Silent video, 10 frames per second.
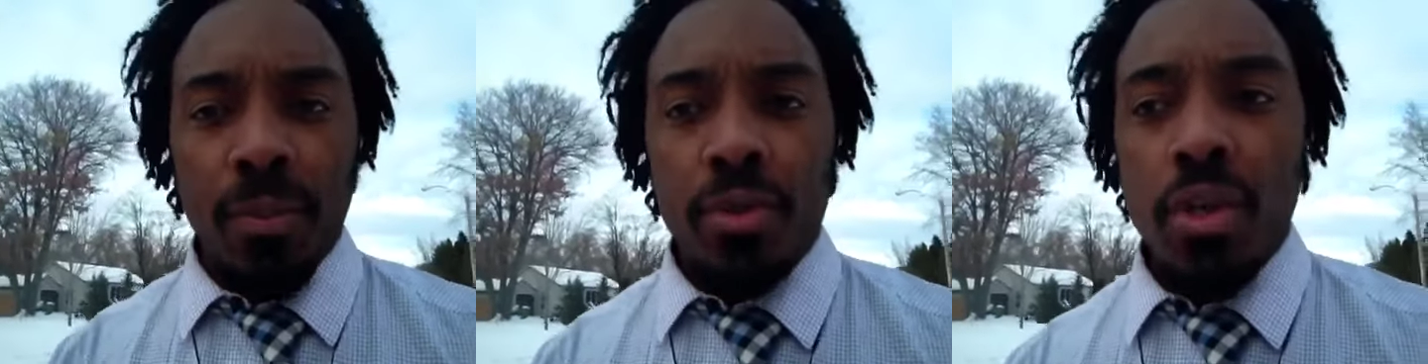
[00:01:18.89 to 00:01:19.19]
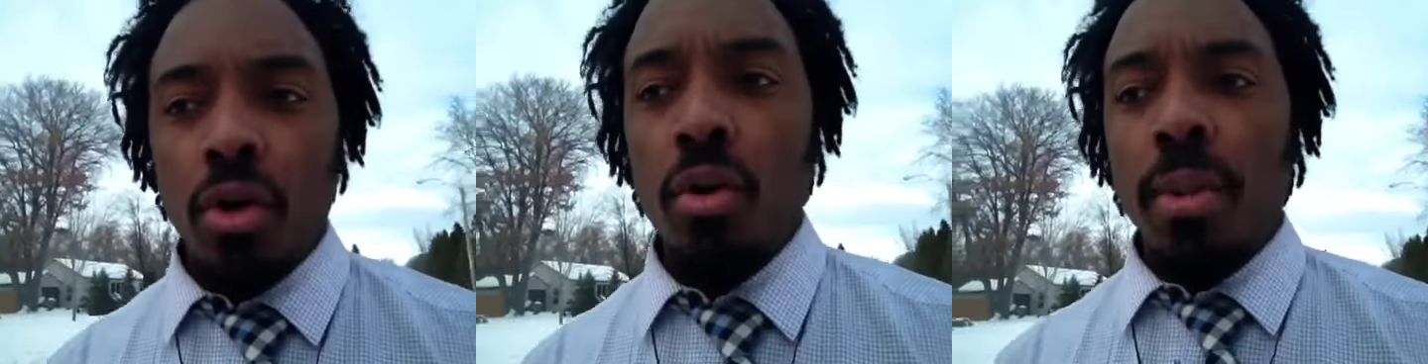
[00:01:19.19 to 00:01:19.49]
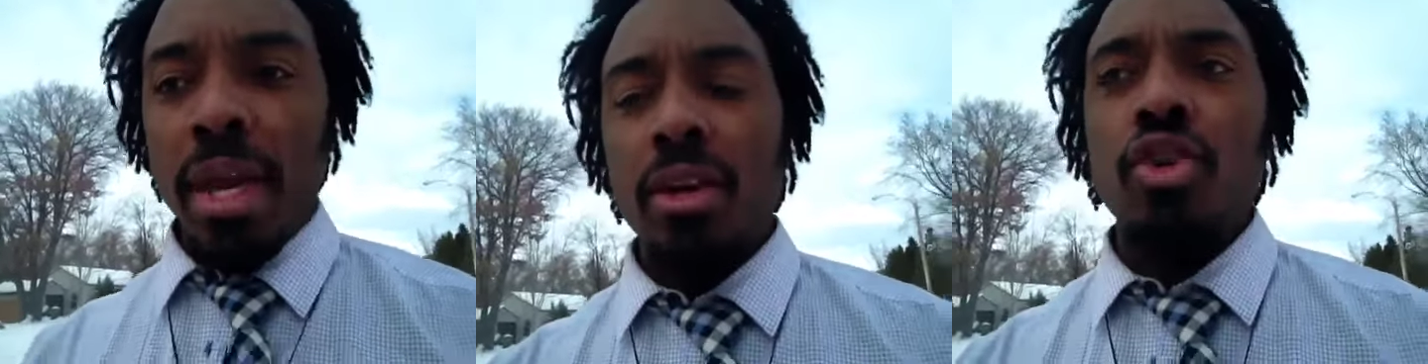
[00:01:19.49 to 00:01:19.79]
So,
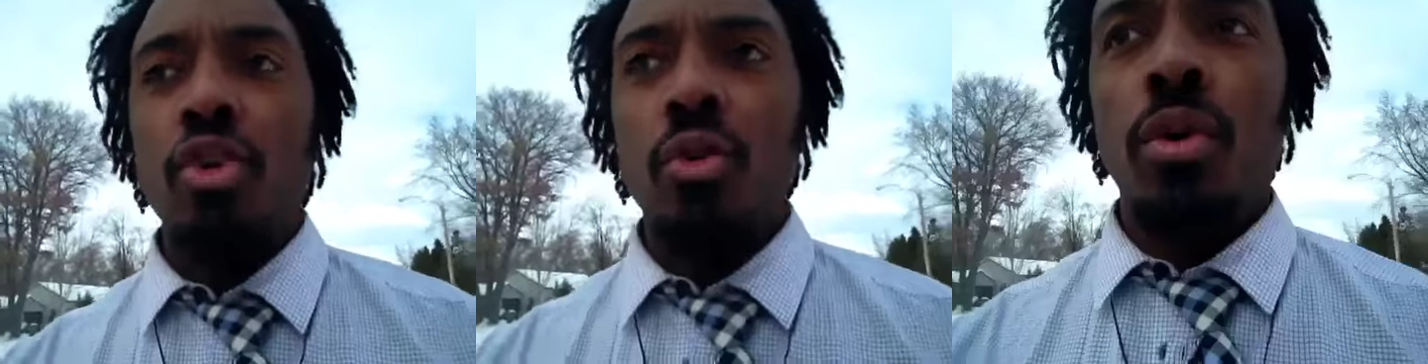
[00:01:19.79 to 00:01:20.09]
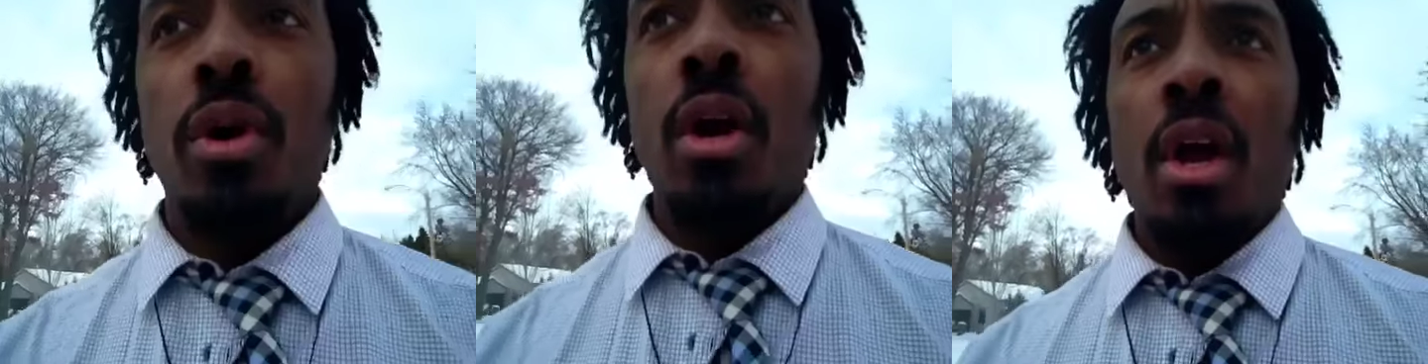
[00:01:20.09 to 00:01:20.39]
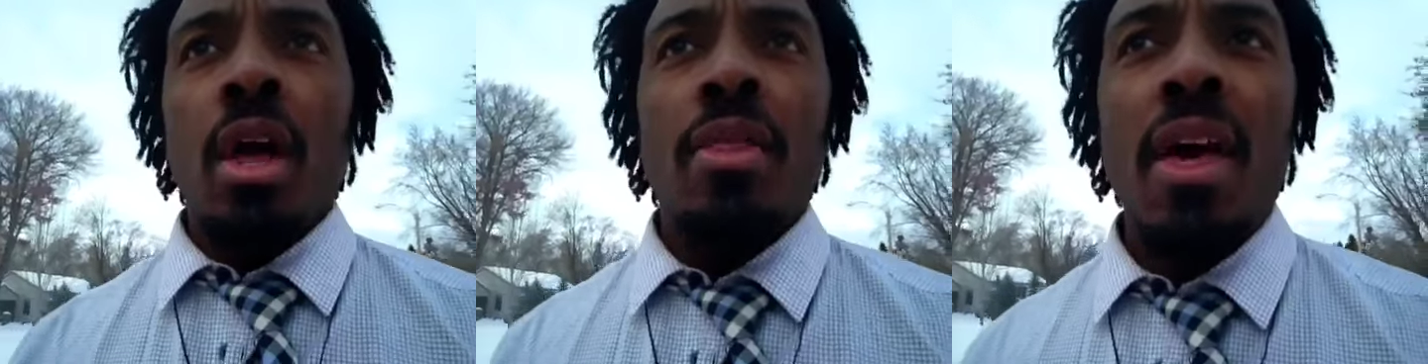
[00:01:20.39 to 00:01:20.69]
making sure
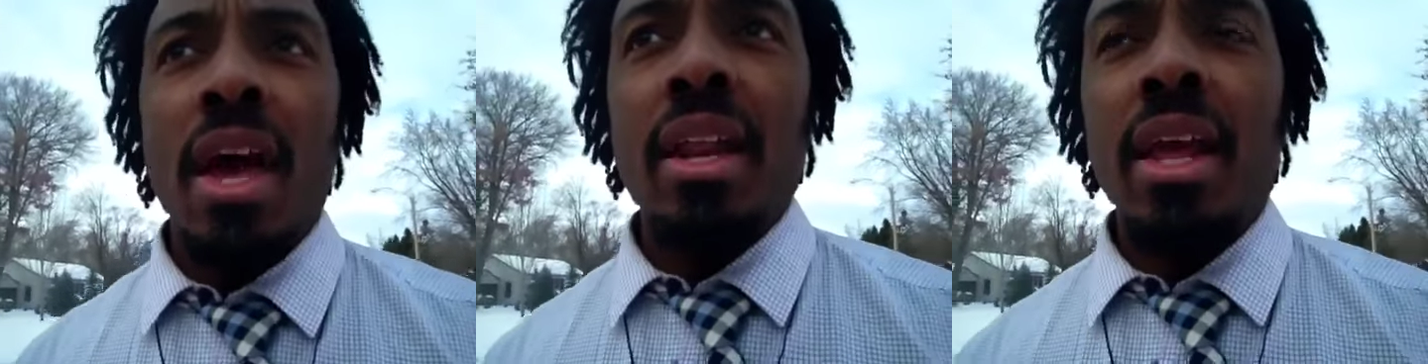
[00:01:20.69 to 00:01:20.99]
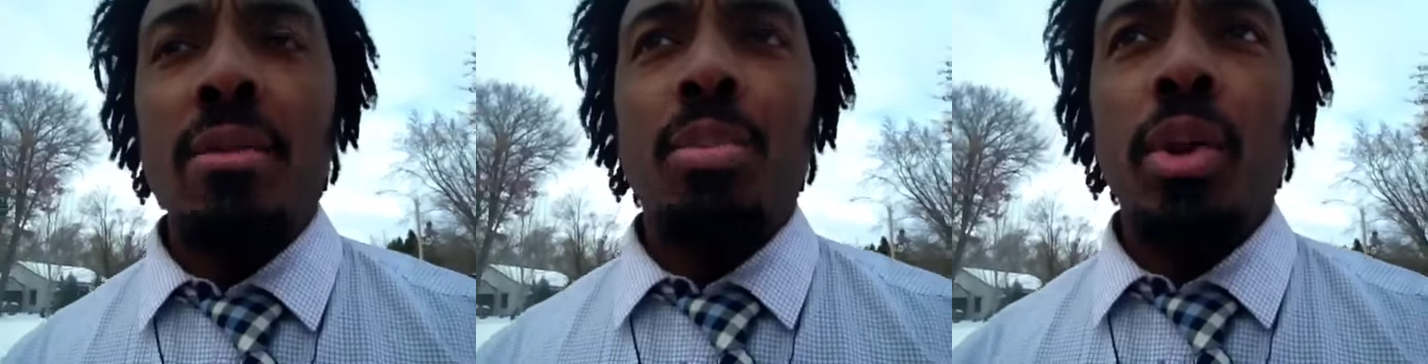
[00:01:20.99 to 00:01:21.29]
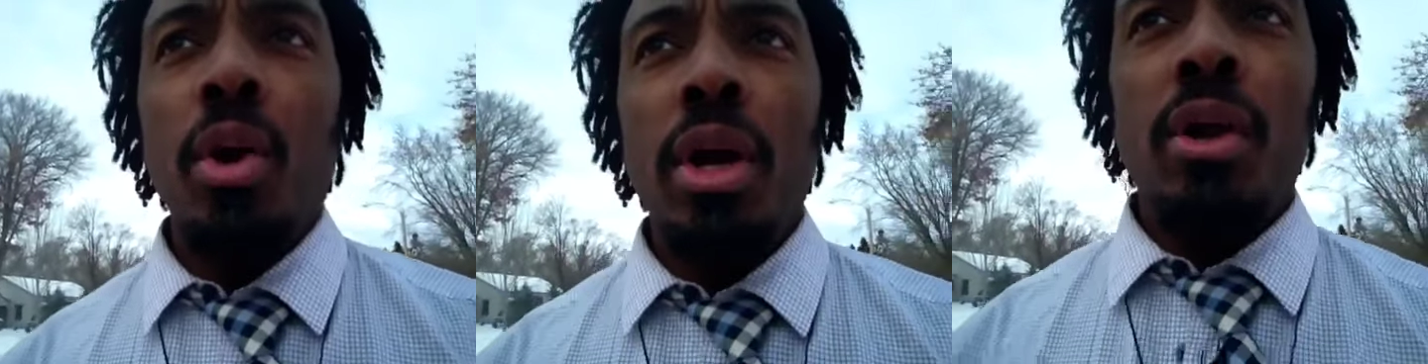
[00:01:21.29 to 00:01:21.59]
that
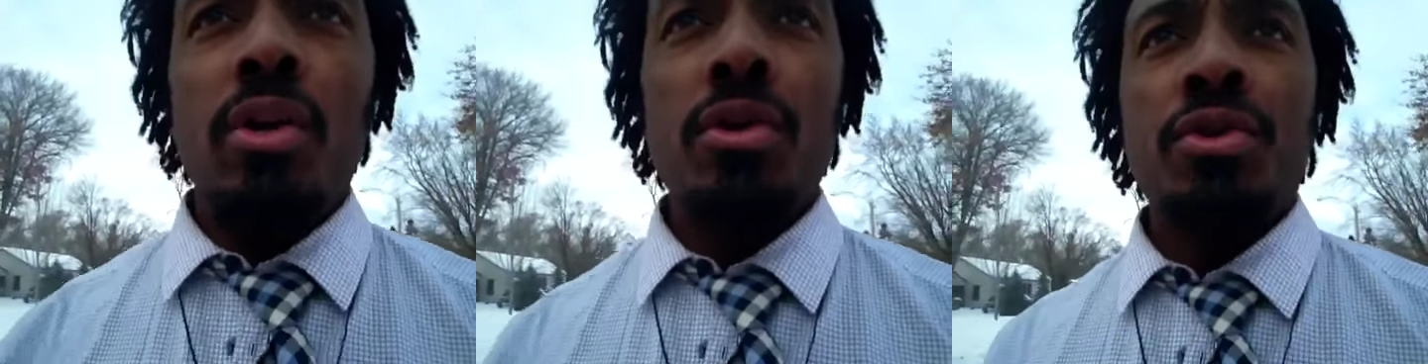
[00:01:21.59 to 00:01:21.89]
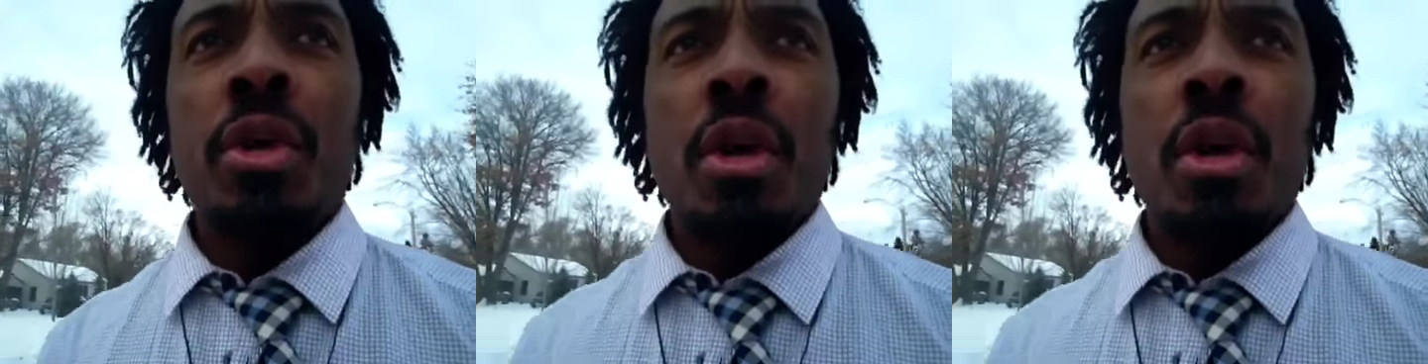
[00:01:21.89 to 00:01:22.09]
employers